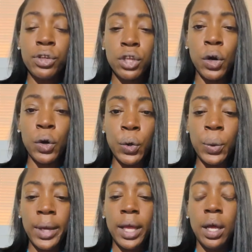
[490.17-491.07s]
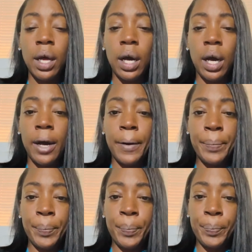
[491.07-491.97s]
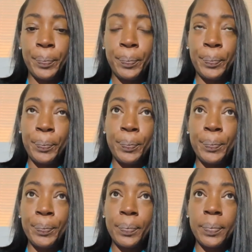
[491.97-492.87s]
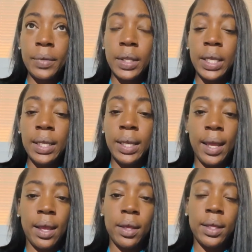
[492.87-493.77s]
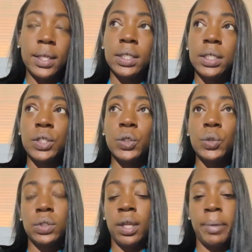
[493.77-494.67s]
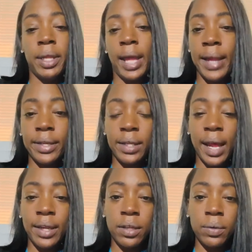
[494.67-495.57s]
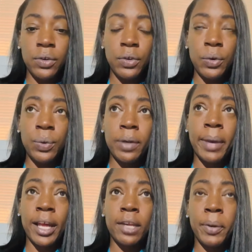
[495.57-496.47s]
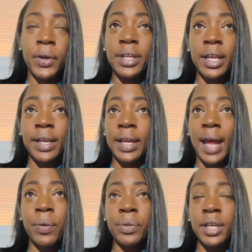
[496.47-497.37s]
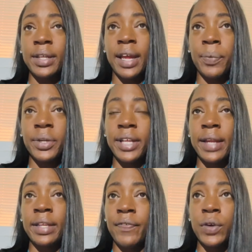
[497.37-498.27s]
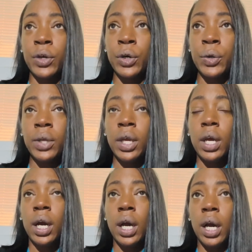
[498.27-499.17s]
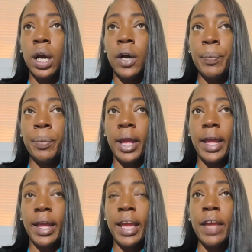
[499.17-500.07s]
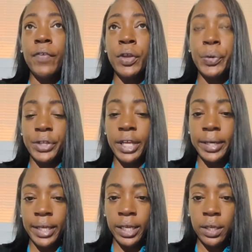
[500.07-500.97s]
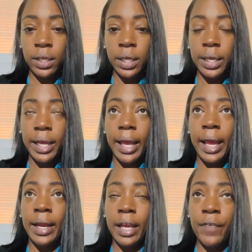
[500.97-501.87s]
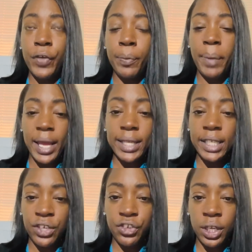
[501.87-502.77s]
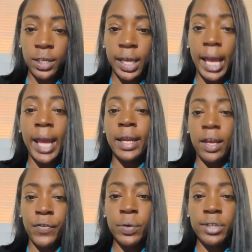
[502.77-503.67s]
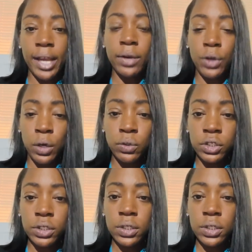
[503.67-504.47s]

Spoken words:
So, that's, you know, was my experience. Again, I don't think that it was that difficult. If you study, and if you pay attention, and if you take notes.